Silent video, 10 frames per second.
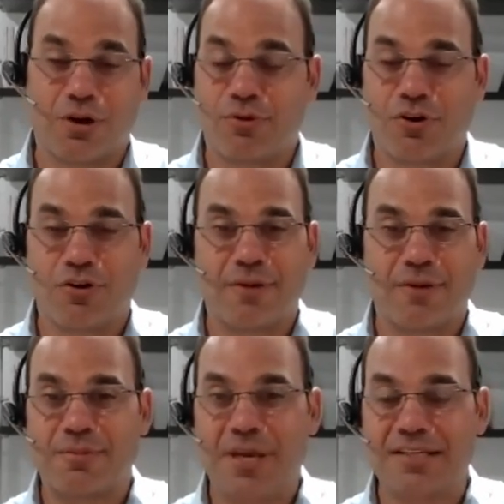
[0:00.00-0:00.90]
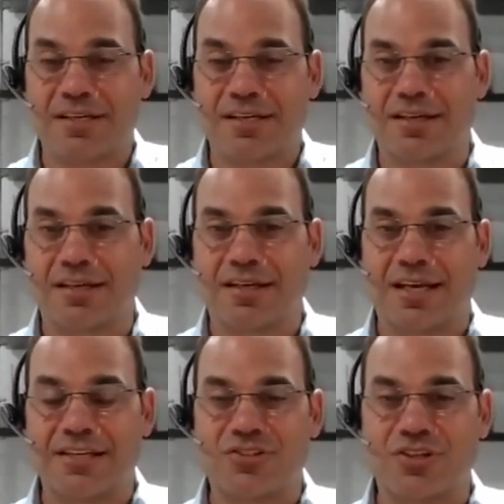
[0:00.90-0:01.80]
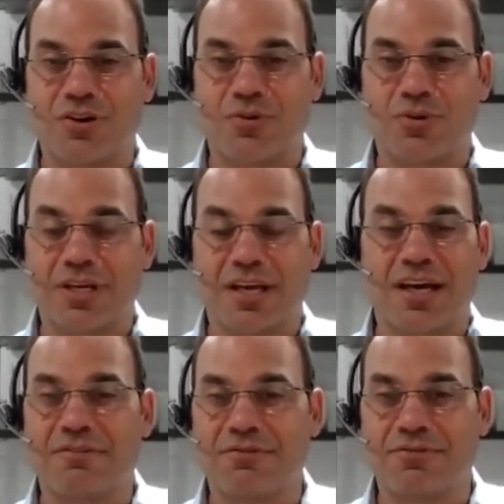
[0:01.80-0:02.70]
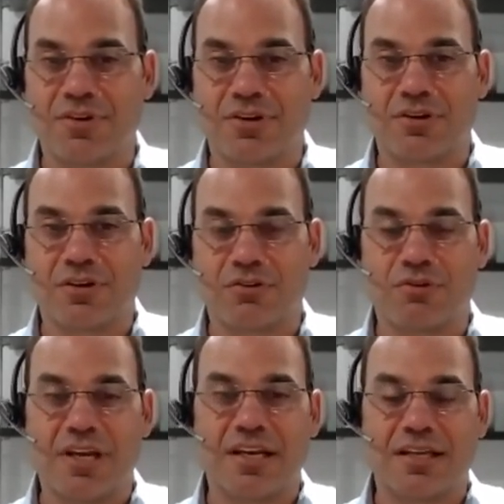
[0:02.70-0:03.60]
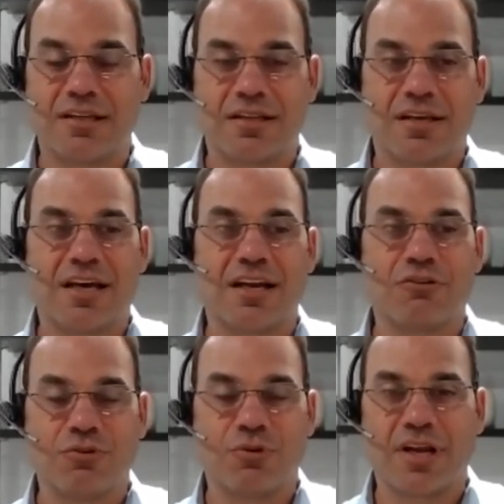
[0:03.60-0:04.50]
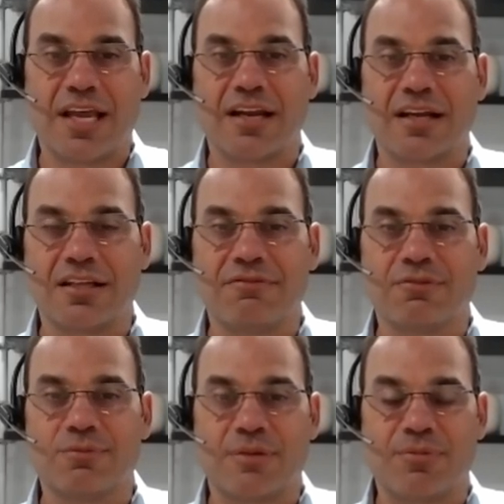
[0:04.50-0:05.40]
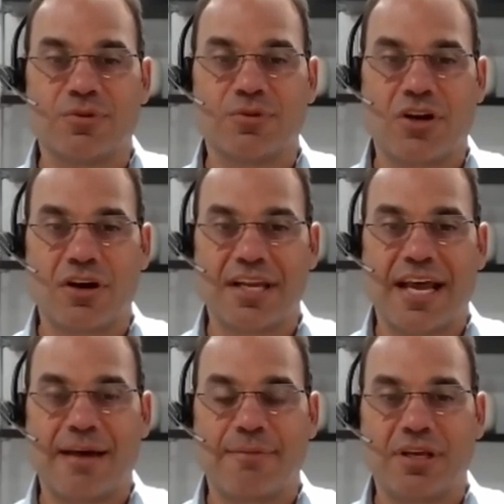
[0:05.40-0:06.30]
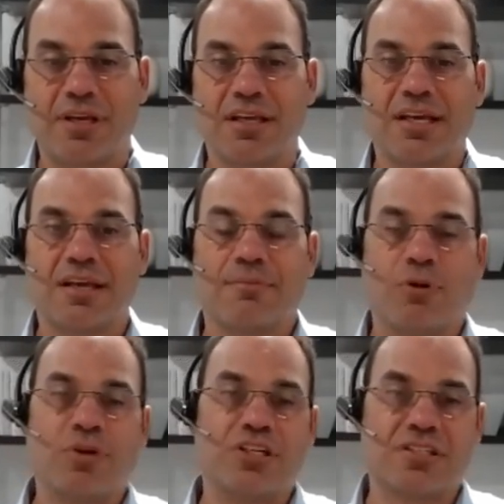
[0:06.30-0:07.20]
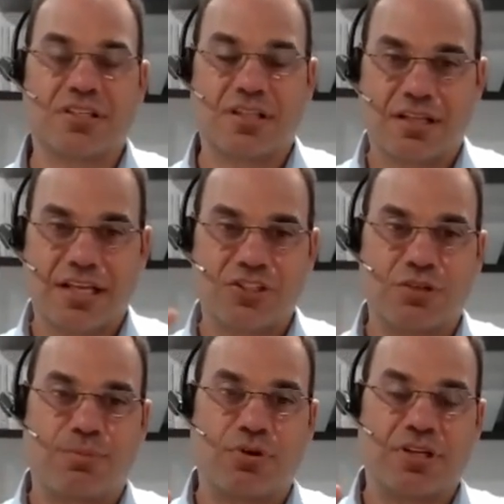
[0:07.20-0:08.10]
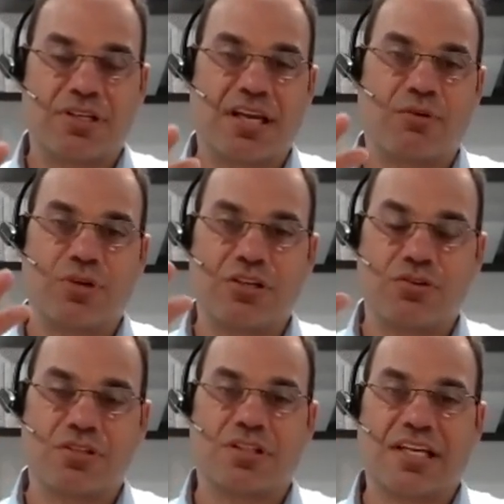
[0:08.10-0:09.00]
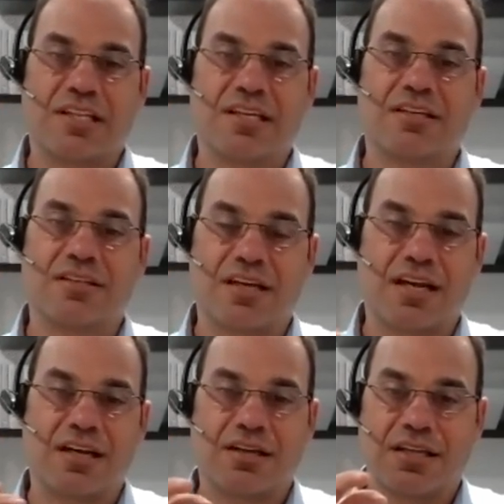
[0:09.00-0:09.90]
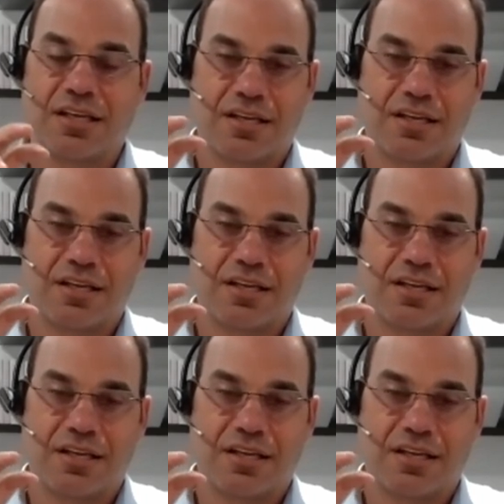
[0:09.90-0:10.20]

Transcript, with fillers: our program is amazing. And so it kind of created, it, it kind of grew organically from something that was already happening. But we just, as your point, Dan, we used LinkedIn to kind of